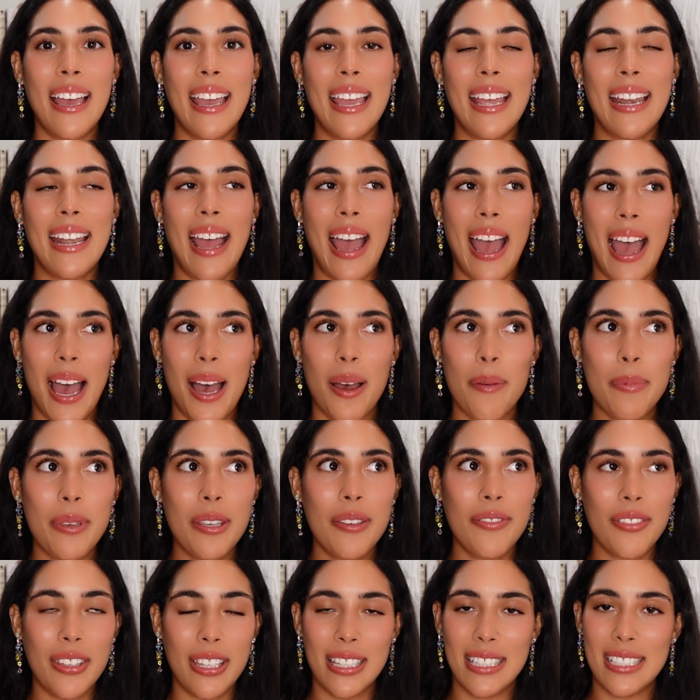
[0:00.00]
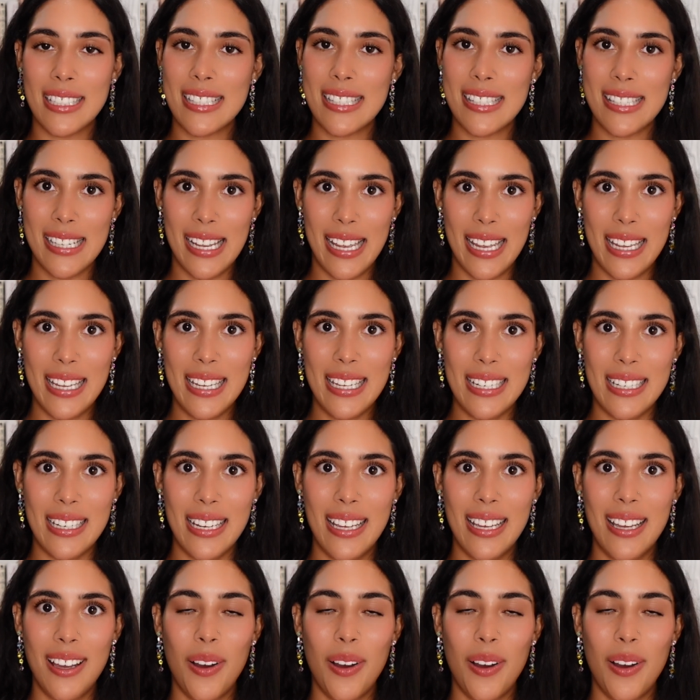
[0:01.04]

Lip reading: in a happy feeling state,